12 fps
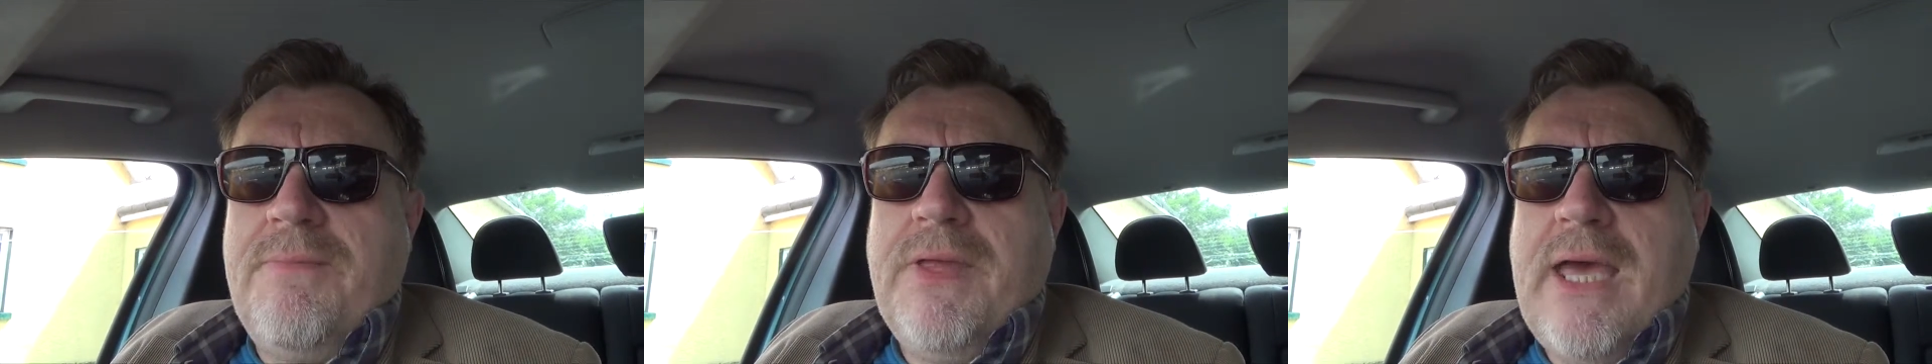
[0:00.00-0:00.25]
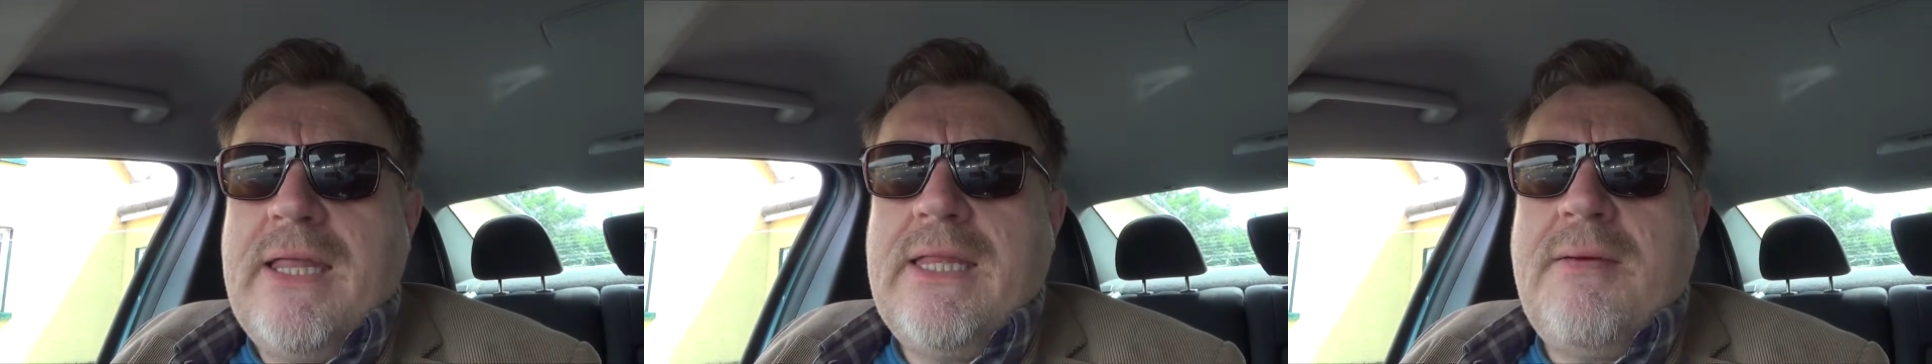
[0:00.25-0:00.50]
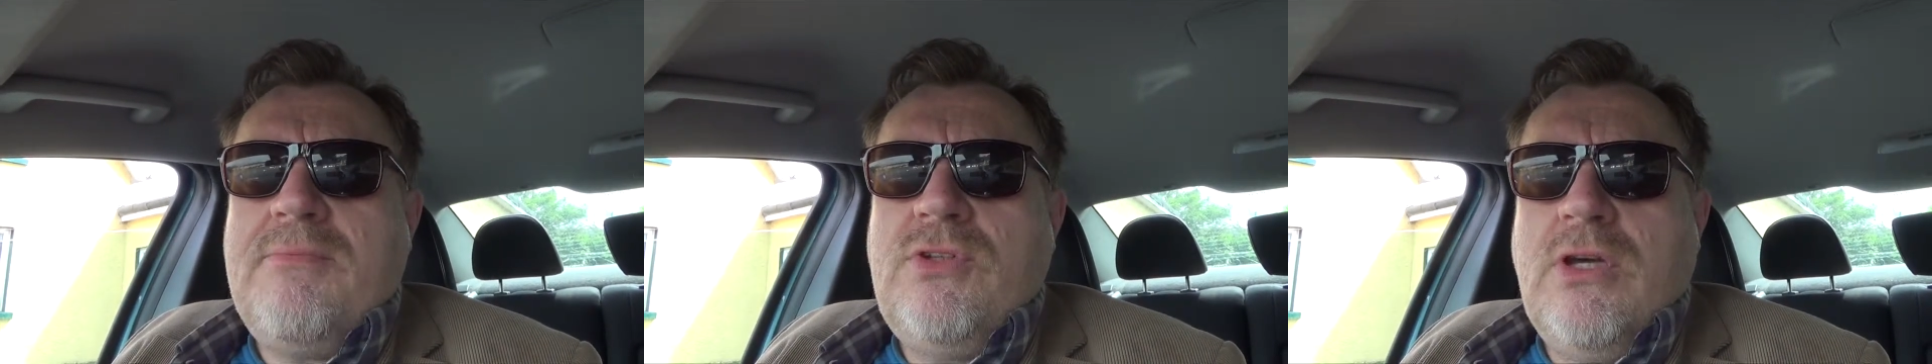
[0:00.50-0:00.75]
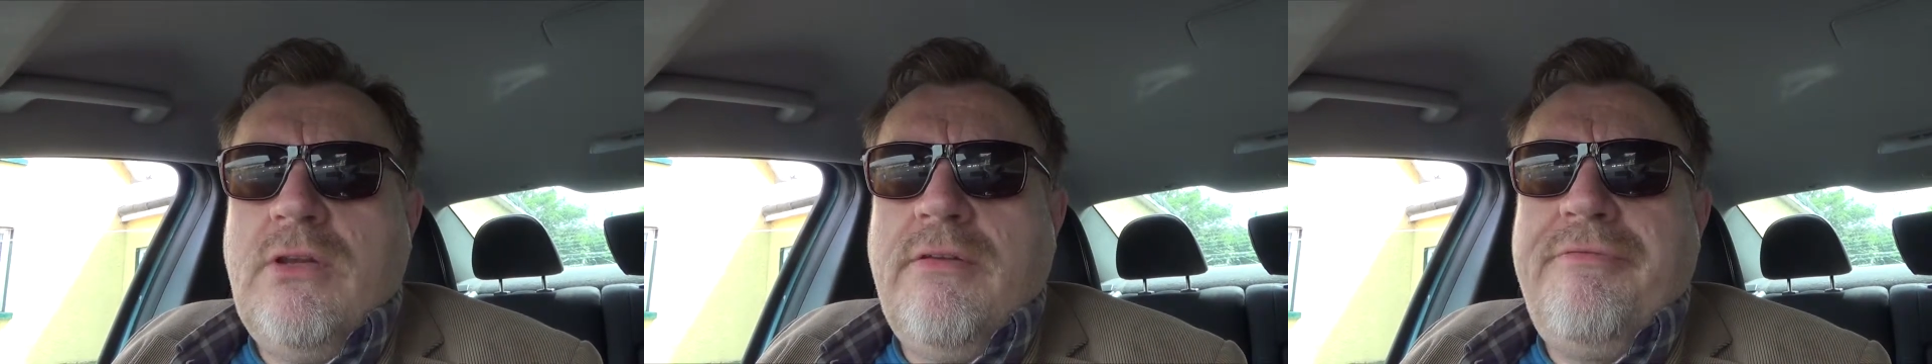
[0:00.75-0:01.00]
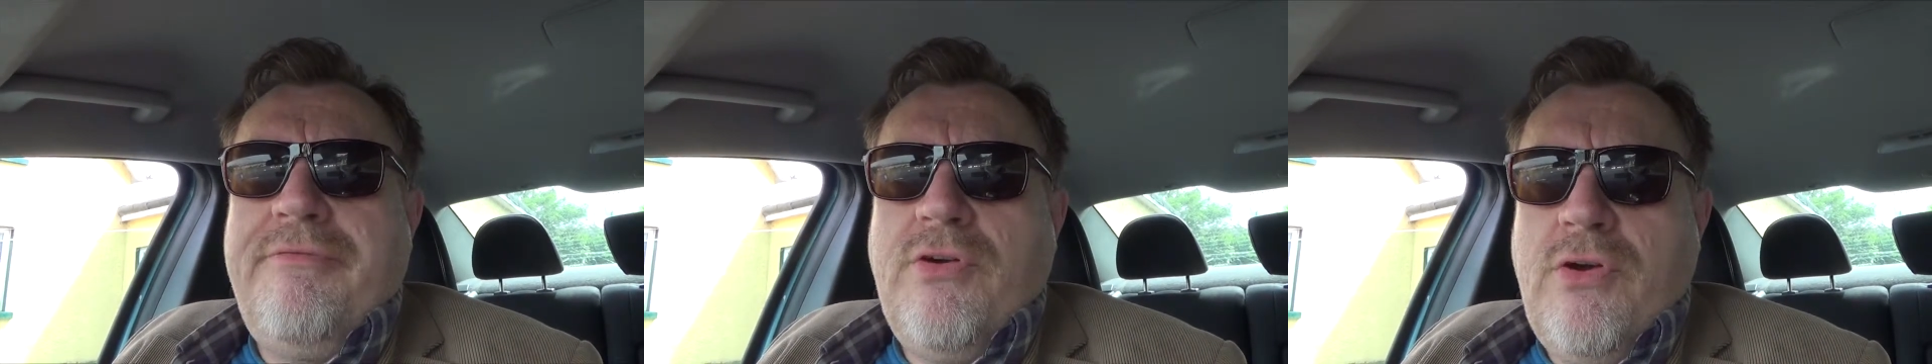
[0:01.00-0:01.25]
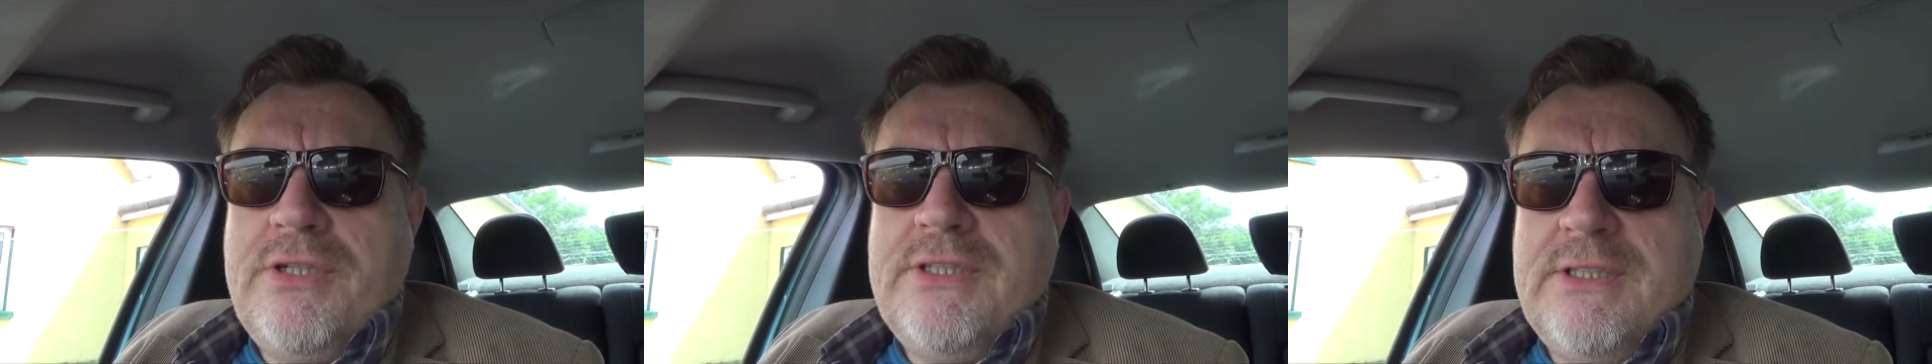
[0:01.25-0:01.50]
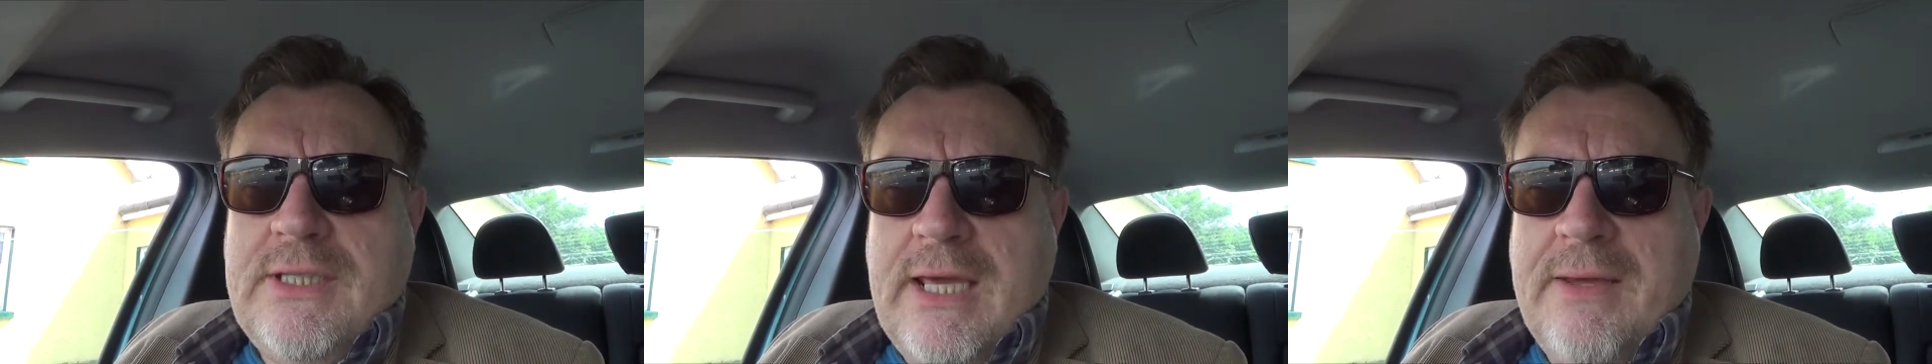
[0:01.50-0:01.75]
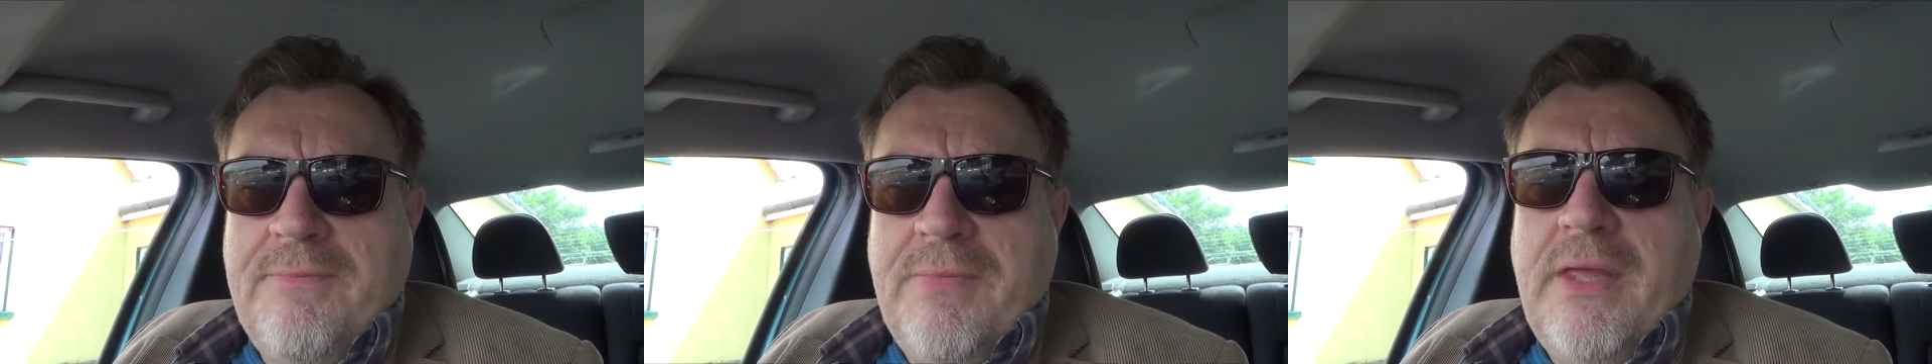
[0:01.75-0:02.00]
Get them done first
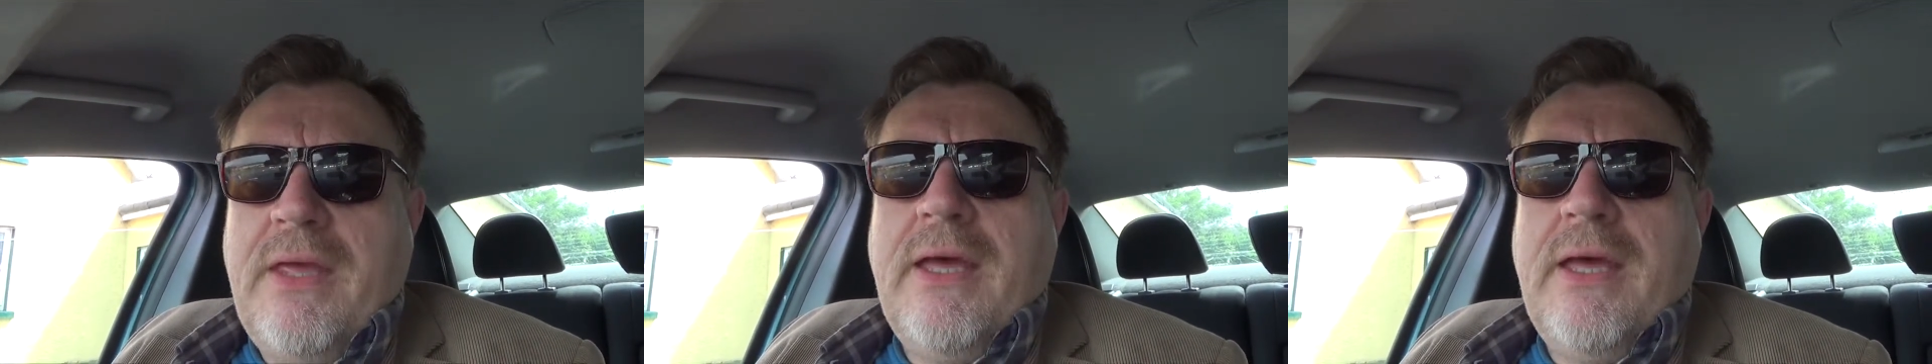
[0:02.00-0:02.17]
thing